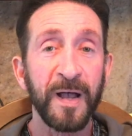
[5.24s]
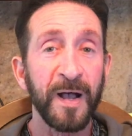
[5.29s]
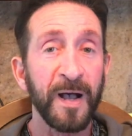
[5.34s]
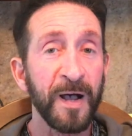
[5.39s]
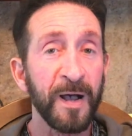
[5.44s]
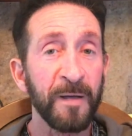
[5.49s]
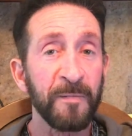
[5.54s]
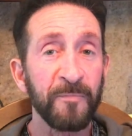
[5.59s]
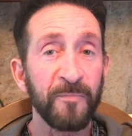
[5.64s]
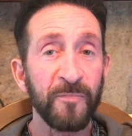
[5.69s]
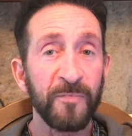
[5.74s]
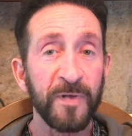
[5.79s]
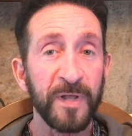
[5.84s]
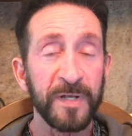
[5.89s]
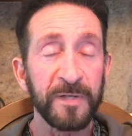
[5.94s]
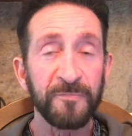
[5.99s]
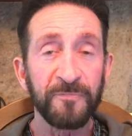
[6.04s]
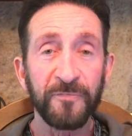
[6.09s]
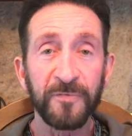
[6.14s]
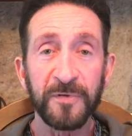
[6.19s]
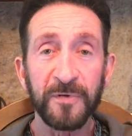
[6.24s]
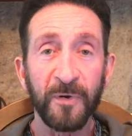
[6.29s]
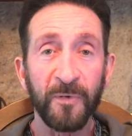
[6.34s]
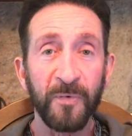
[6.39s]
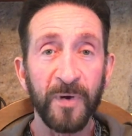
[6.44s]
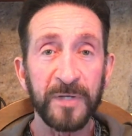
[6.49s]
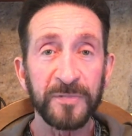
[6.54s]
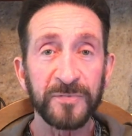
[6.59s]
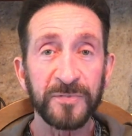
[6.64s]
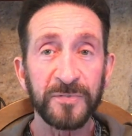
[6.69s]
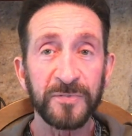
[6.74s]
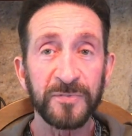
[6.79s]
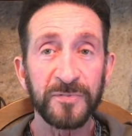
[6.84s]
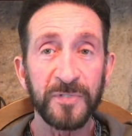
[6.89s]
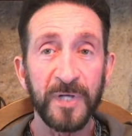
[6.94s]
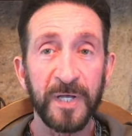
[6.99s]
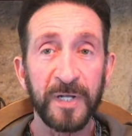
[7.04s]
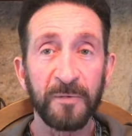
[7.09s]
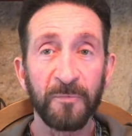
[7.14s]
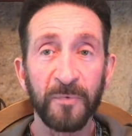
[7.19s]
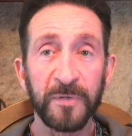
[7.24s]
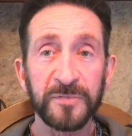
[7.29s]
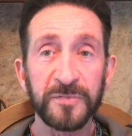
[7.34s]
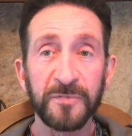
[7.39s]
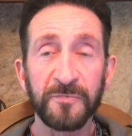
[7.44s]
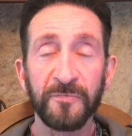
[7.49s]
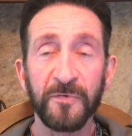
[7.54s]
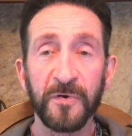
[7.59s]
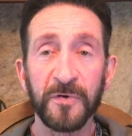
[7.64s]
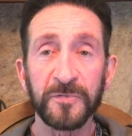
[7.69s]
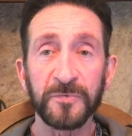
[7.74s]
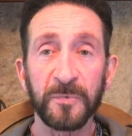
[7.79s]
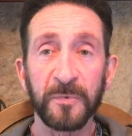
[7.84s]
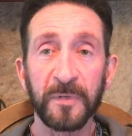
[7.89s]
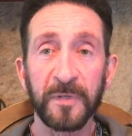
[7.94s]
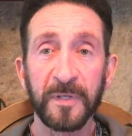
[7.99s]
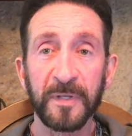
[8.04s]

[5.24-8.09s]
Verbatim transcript: I'm ready for your questions. Janet, what's the first one?